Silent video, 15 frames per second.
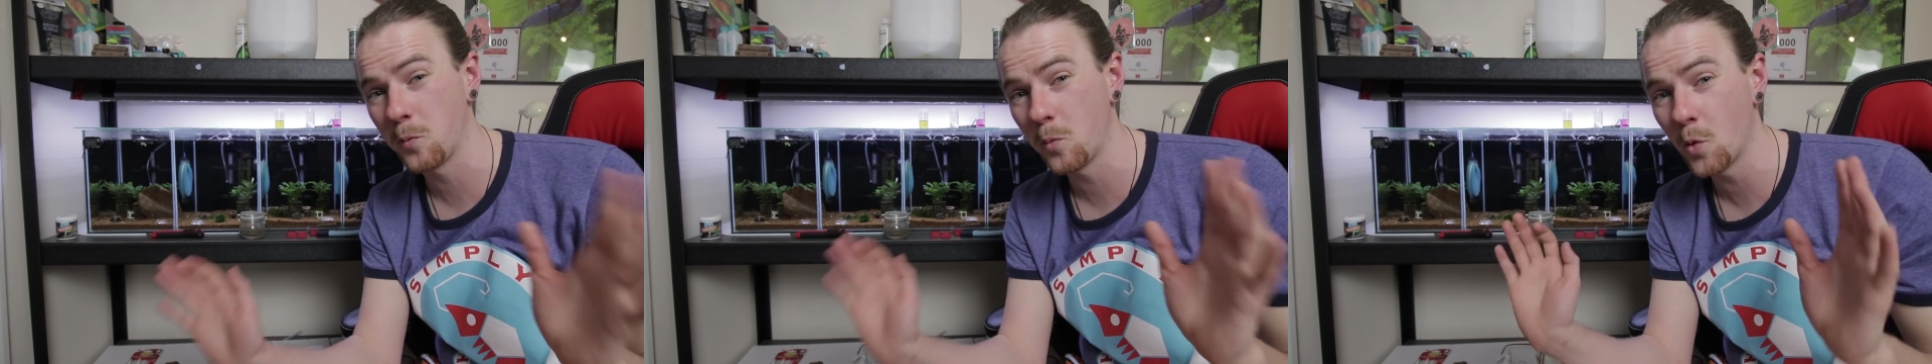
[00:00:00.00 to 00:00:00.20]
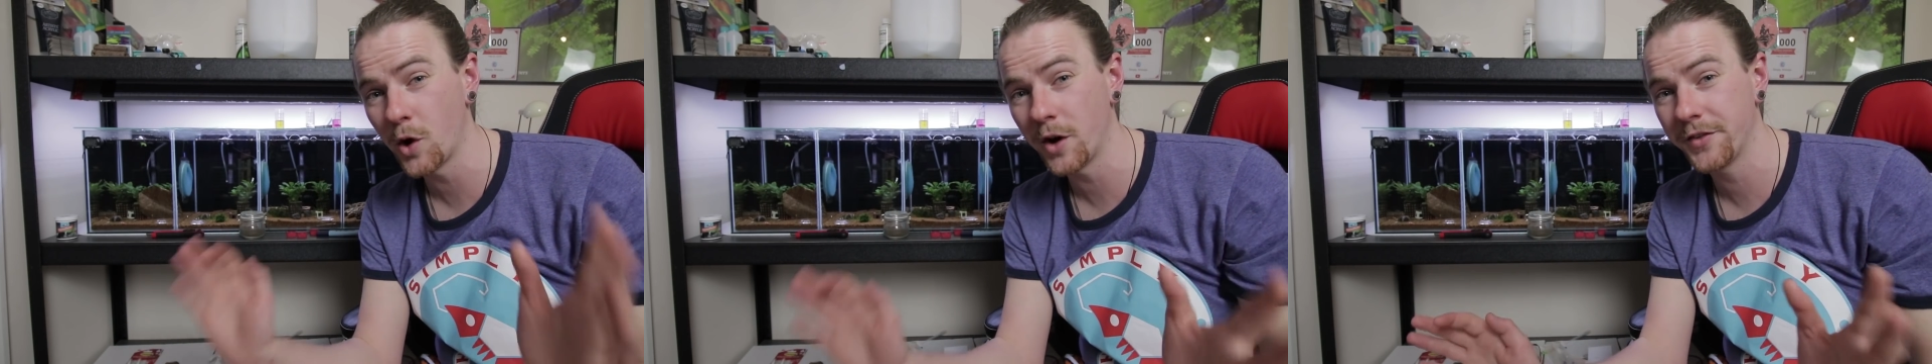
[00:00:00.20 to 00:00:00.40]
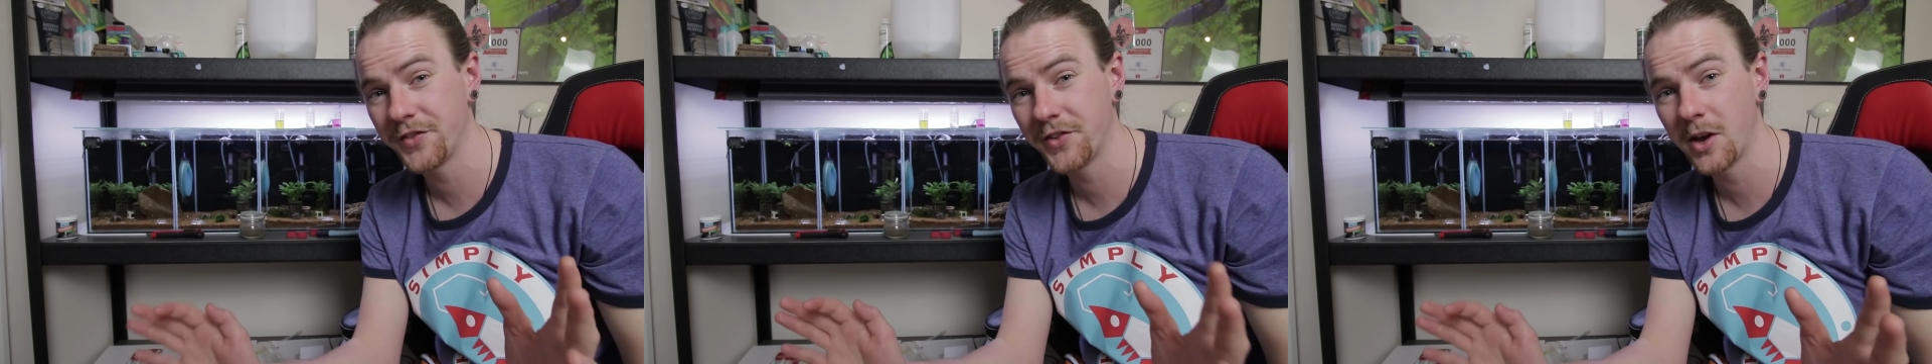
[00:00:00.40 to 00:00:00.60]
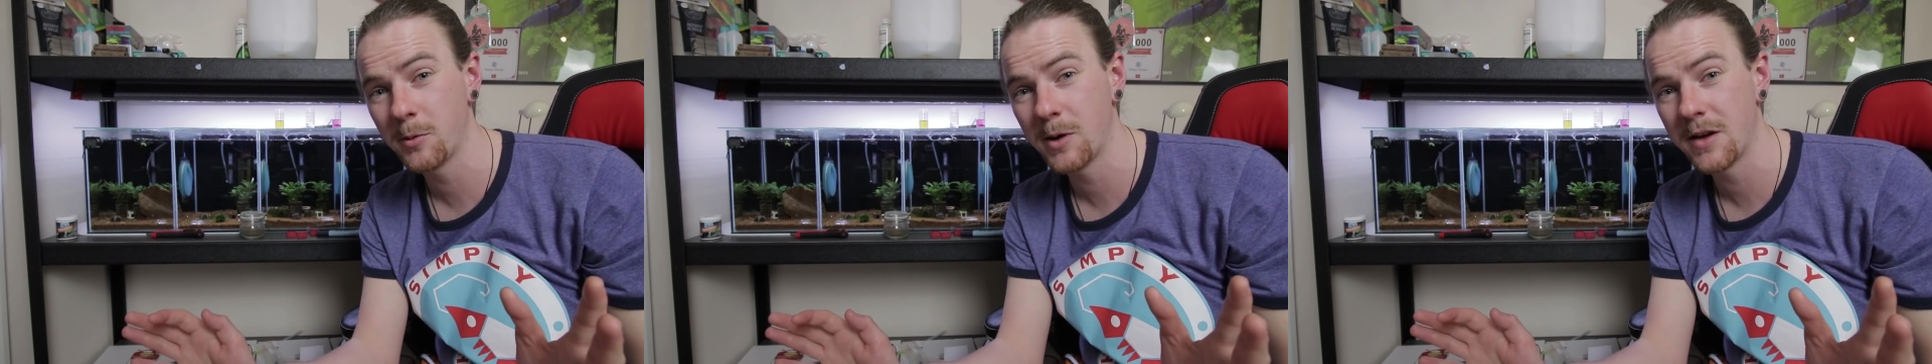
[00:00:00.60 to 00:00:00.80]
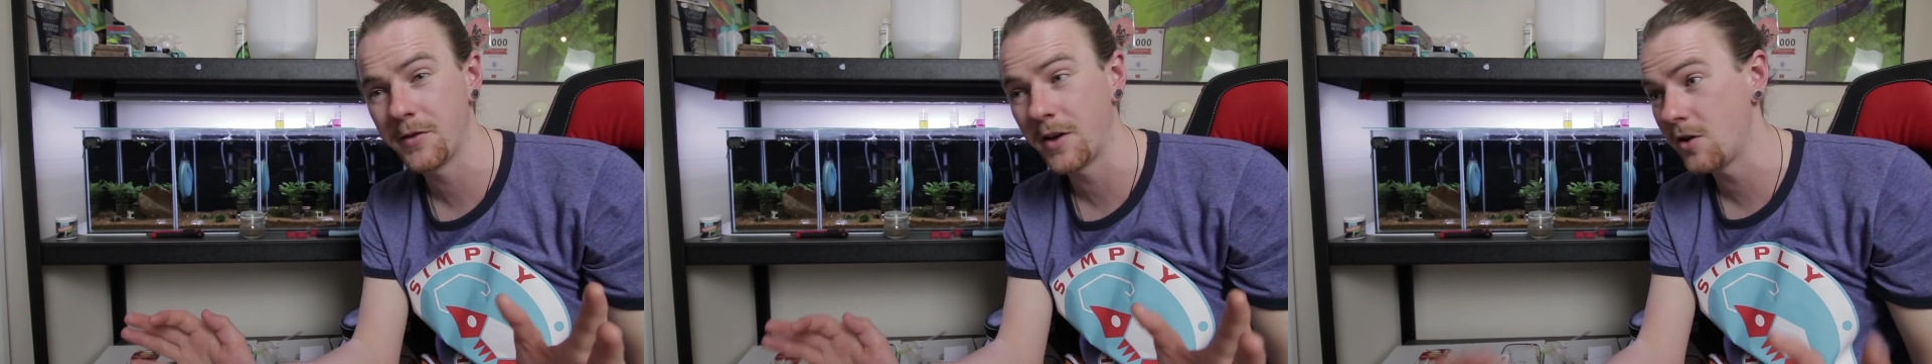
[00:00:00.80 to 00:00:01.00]

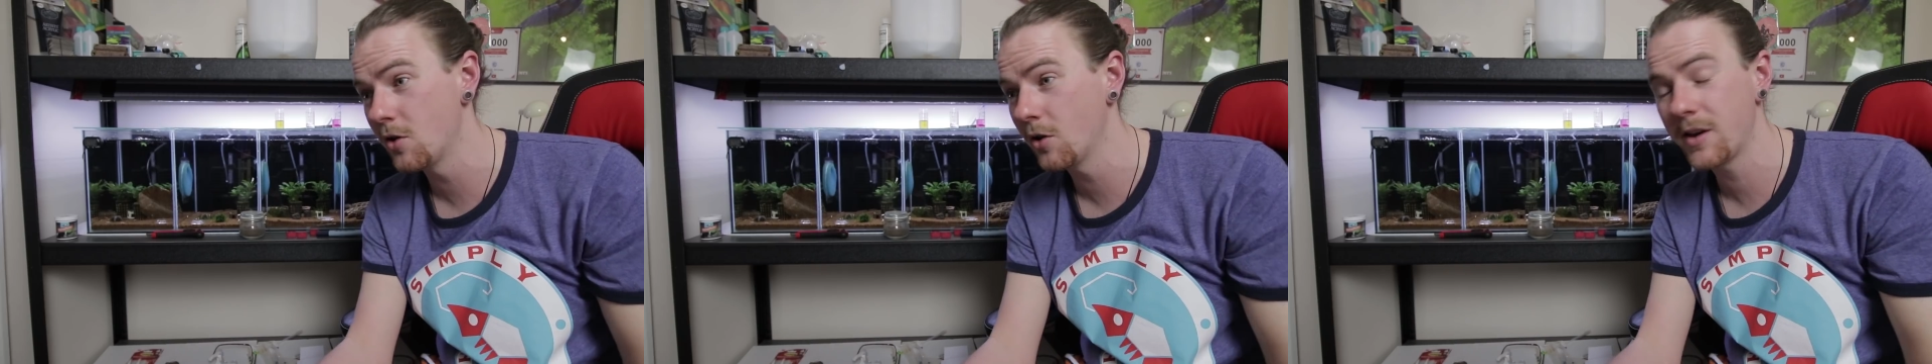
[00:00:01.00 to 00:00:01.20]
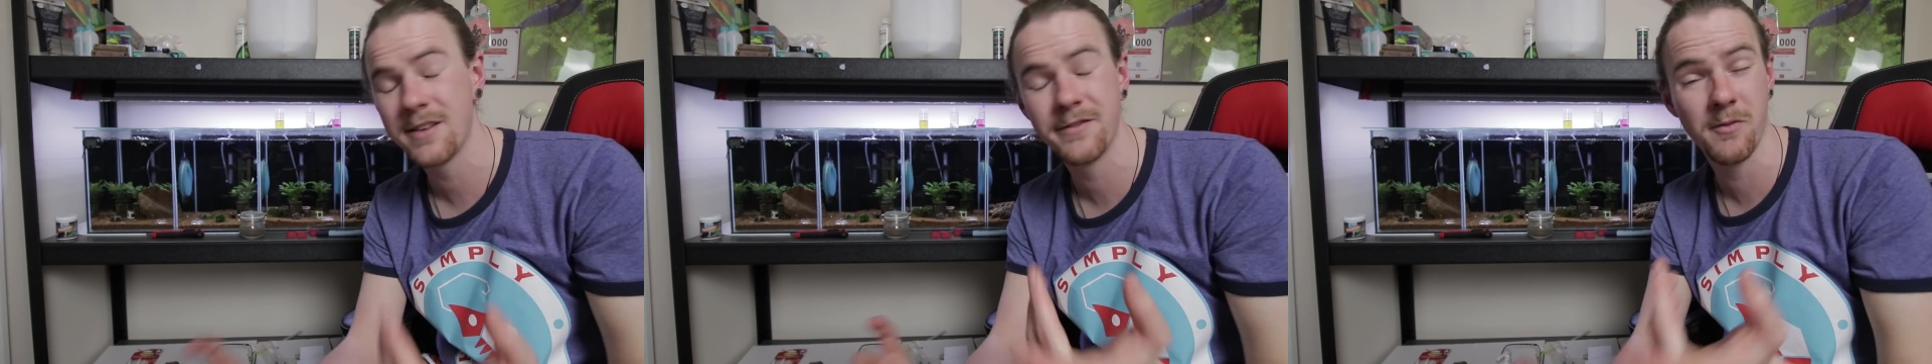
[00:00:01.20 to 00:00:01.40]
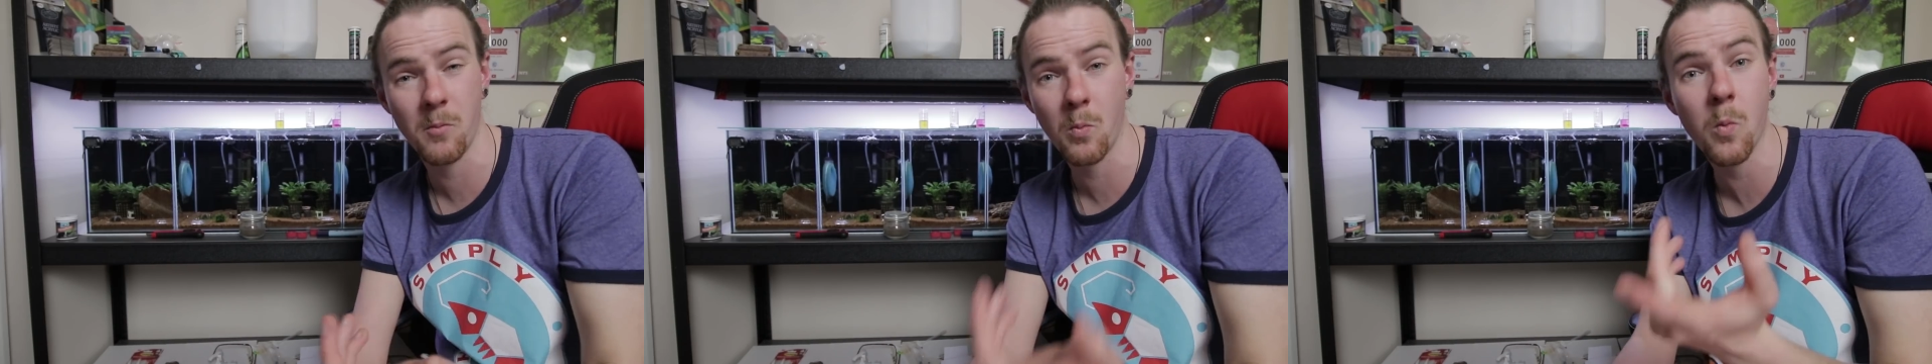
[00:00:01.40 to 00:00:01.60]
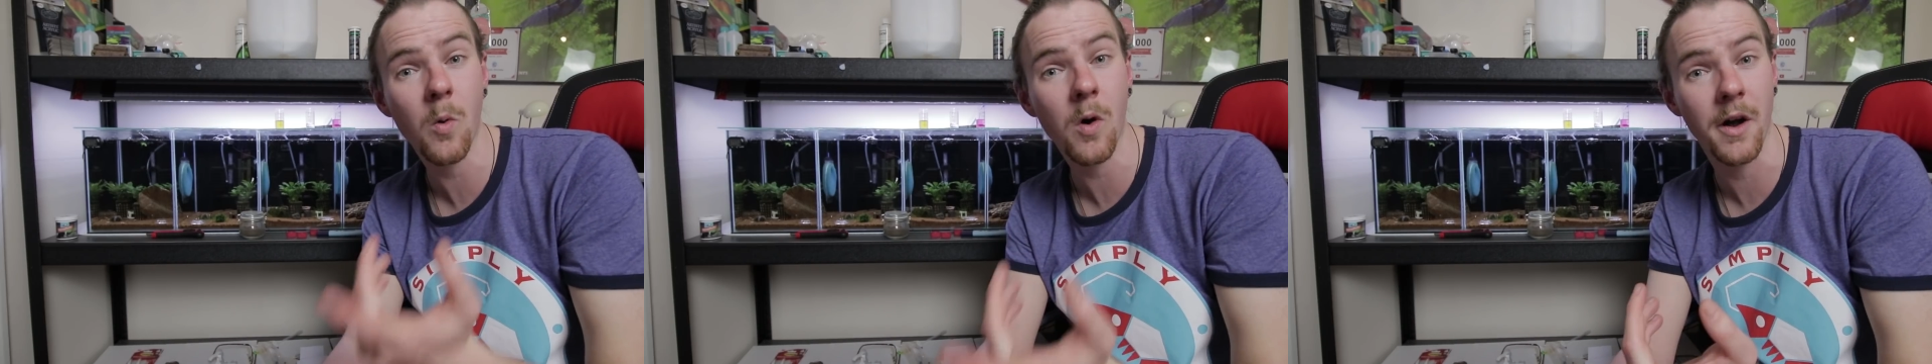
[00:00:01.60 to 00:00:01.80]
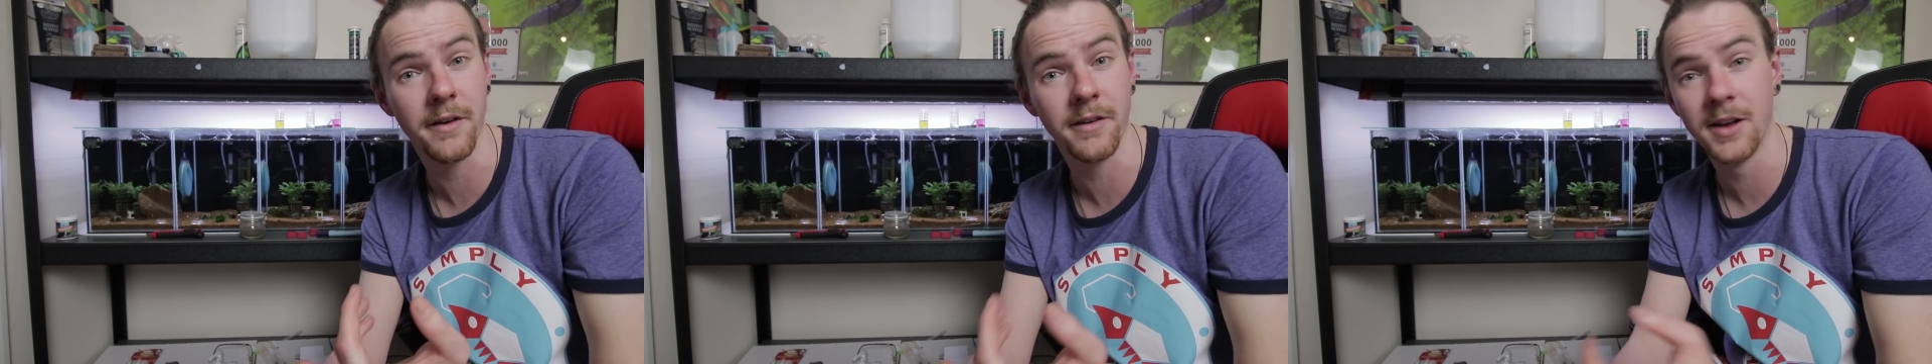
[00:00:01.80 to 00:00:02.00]
whatsoever, not even
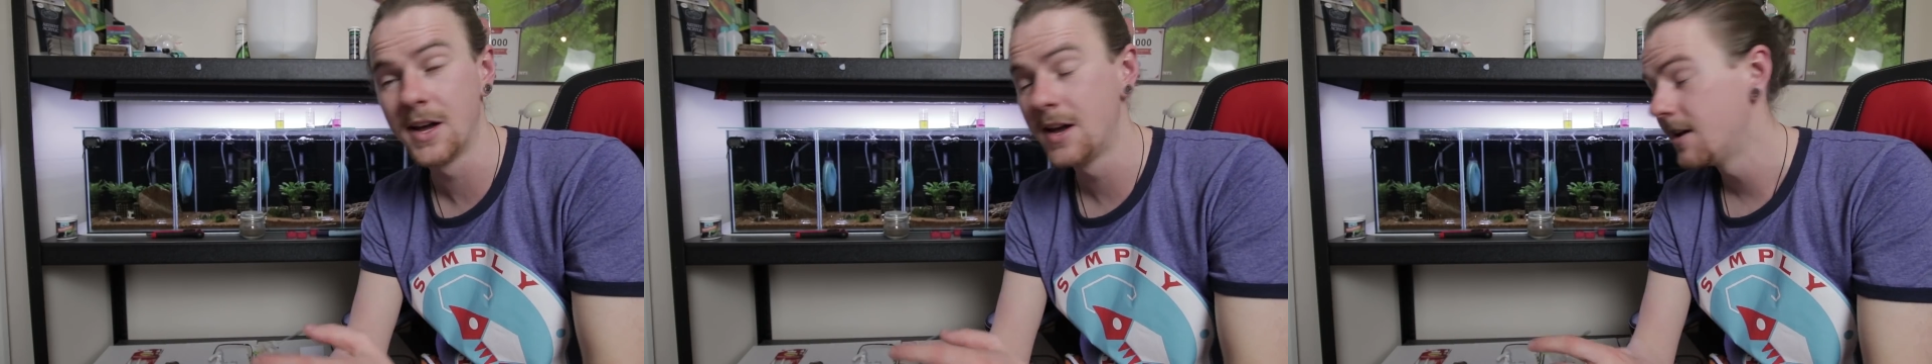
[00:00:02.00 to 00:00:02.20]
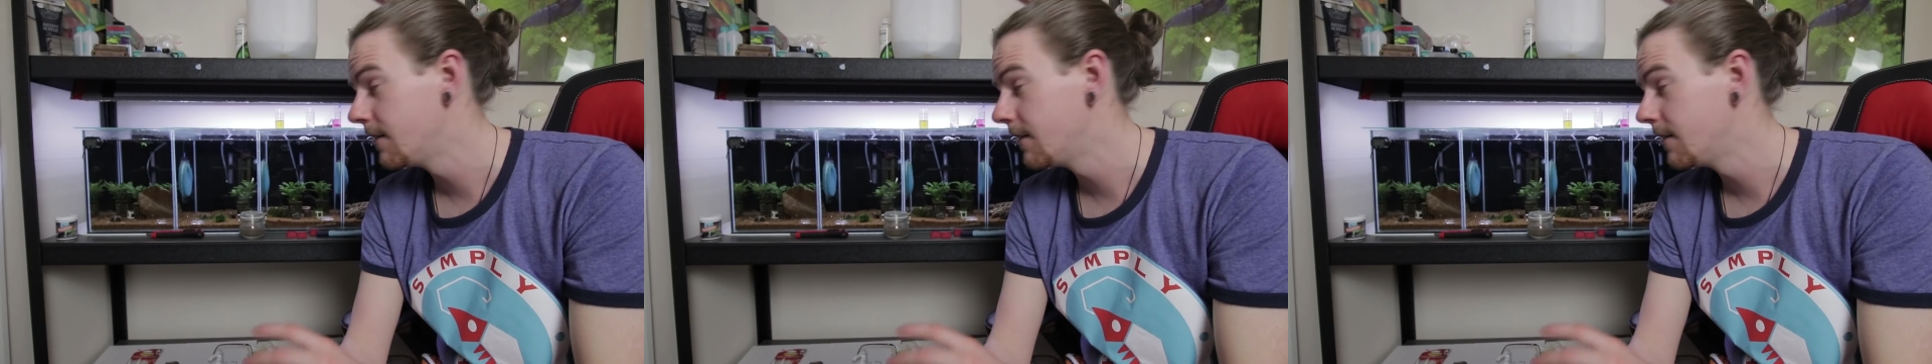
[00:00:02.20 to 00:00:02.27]
one,